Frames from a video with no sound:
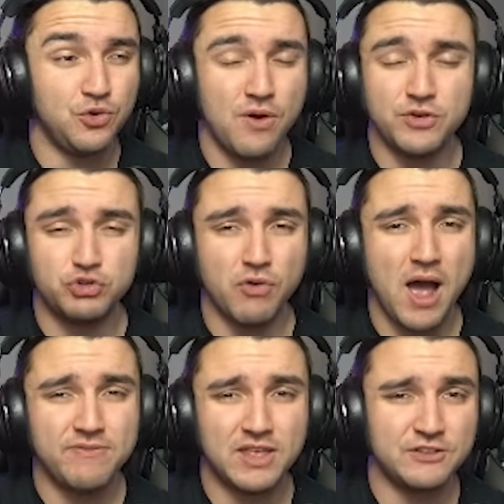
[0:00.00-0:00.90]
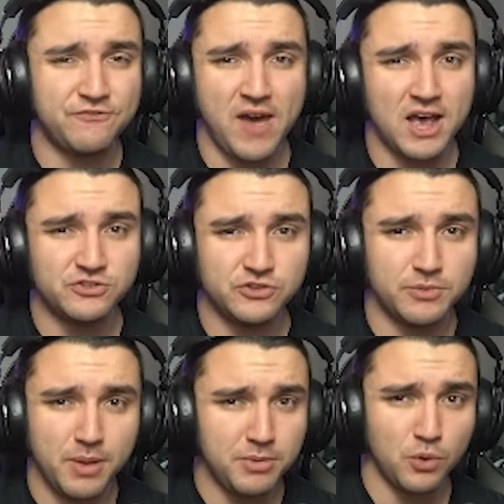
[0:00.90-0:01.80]
you do have a drive that's
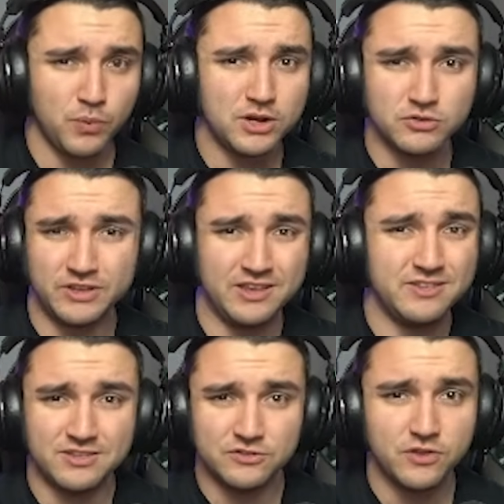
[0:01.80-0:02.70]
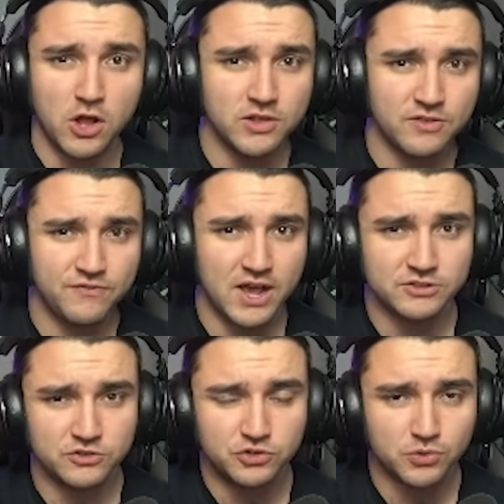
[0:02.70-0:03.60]
faster, maybe your Windows isn't installed on the
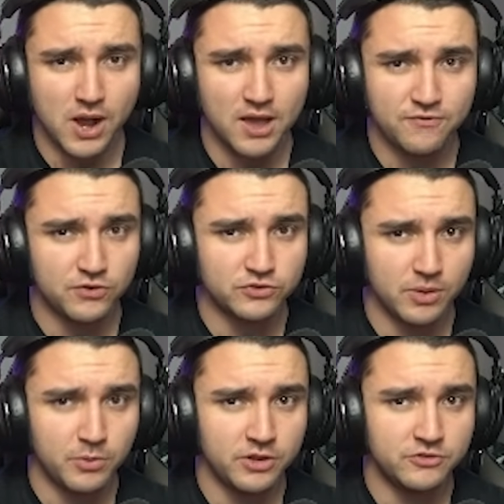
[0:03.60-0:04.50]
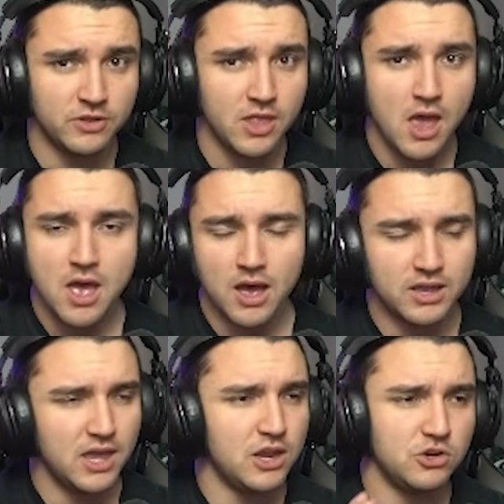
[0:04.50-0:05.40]
fastest drive for some reason,
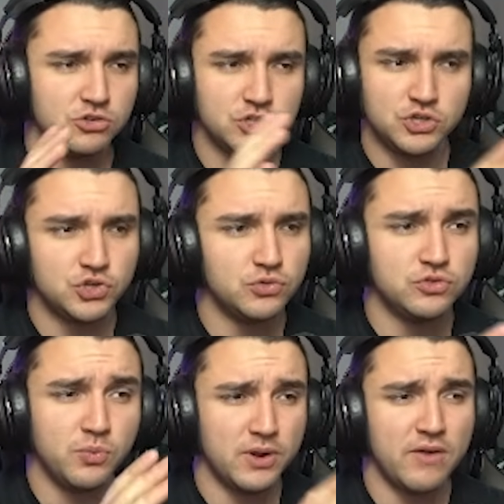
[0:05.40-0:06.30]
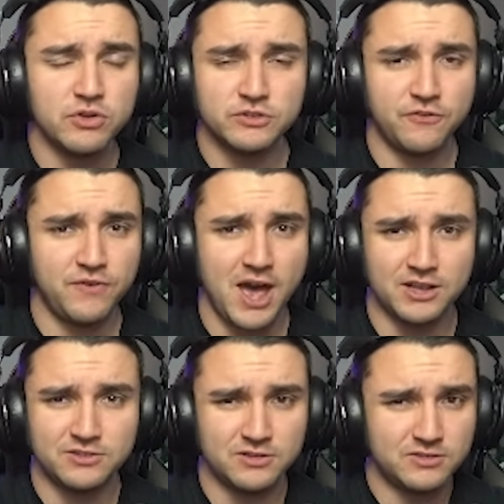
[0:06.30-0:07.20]
again, you just choose whatever's the
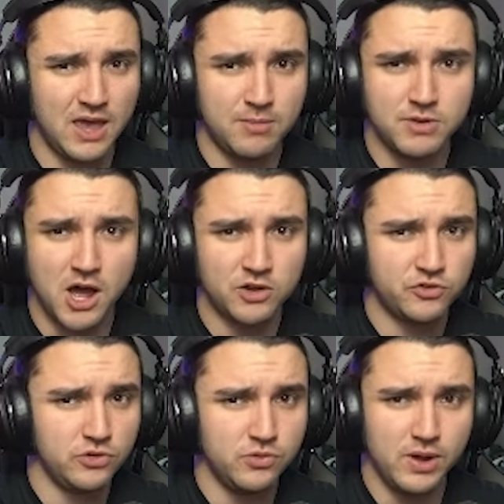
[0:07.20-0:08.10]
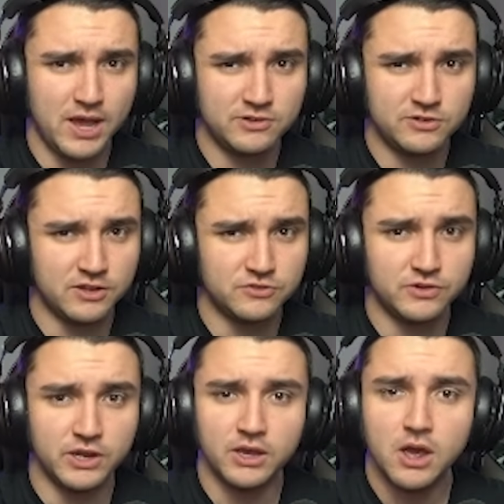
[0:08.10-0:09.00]
fastest, M.2
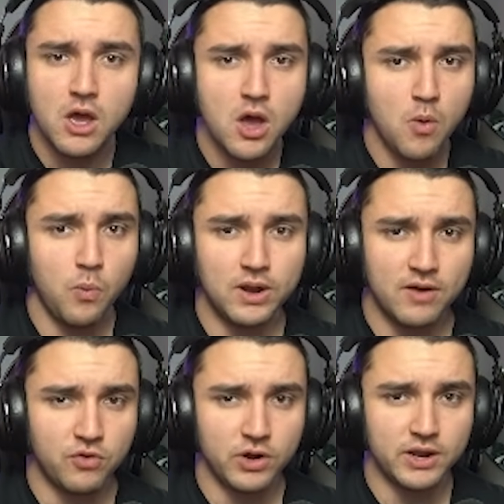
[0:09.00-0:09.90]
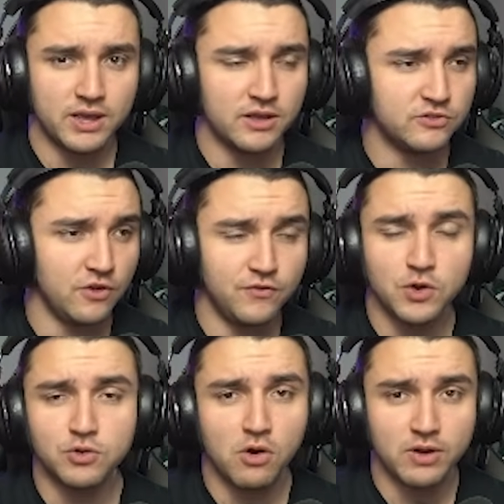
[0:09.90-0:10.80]
SSD, whatever it is. If
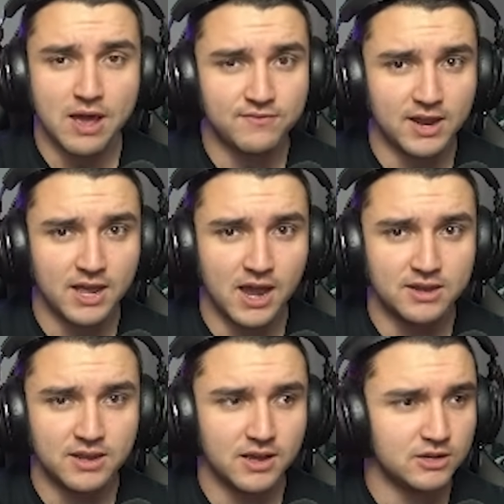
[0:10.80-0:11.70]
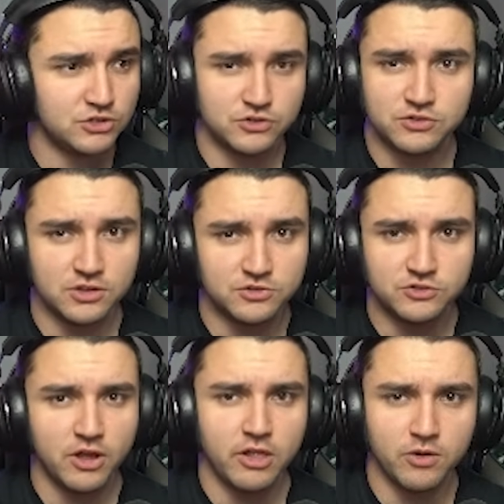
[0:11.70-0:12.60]
you don't have any idea, just
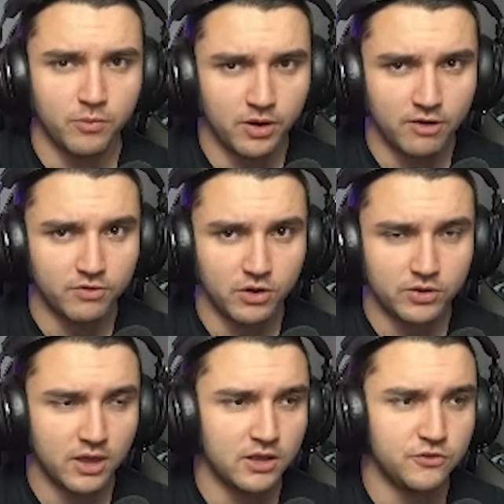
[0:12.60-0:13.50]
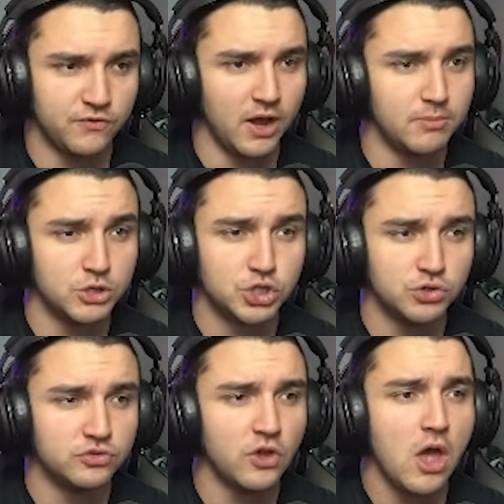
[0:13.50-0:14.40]
install it wherever. Okay, it's fine, but
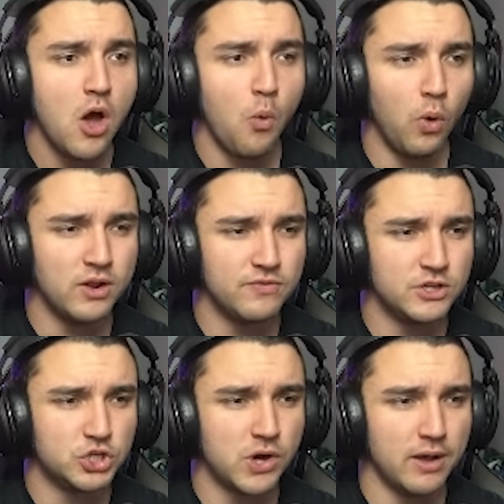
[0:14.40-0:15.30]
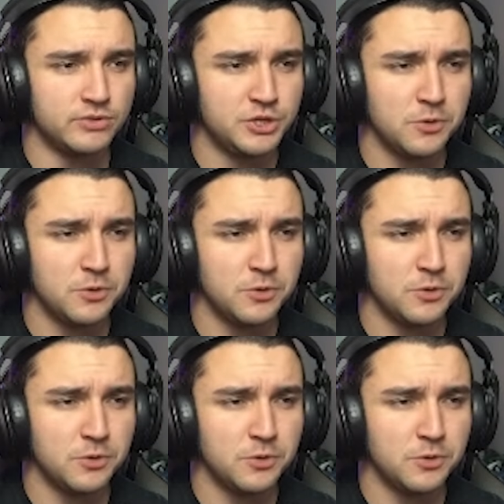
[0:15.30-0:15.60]
choose one of these drives